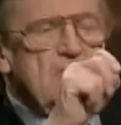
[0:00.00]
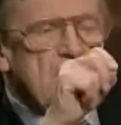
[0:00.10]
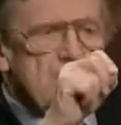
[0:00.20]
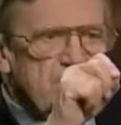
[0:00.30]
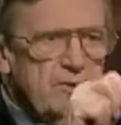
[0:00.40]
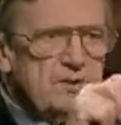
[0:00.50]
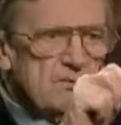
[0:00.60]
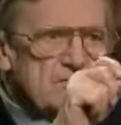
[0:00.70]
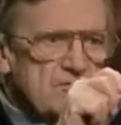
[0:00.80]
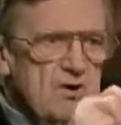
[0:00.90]
but if we
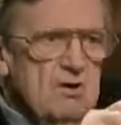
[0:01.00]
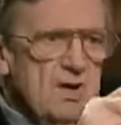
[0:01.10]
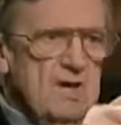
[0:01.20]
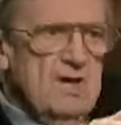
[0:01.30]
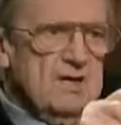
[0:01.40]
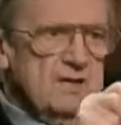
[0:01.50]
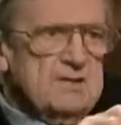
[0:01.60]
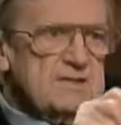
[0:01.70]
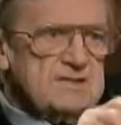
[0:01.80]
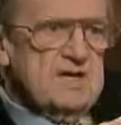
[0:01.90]
don't draw a line
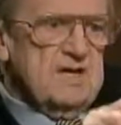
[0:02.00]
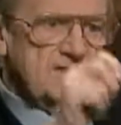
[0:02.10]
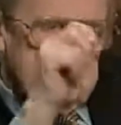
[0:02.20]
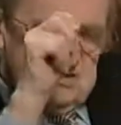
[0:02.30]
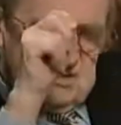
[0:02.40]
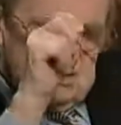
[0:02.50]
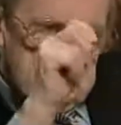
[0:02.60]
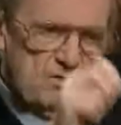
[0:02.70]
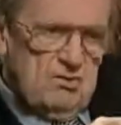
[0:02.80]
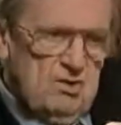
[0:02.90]
in the sand that says
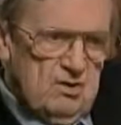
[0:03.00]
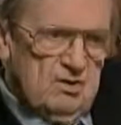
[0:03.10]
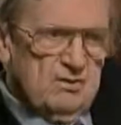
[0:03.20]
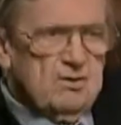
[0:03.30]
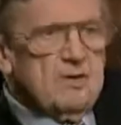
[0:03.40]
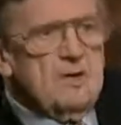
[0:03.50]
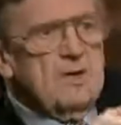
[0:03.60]
no longer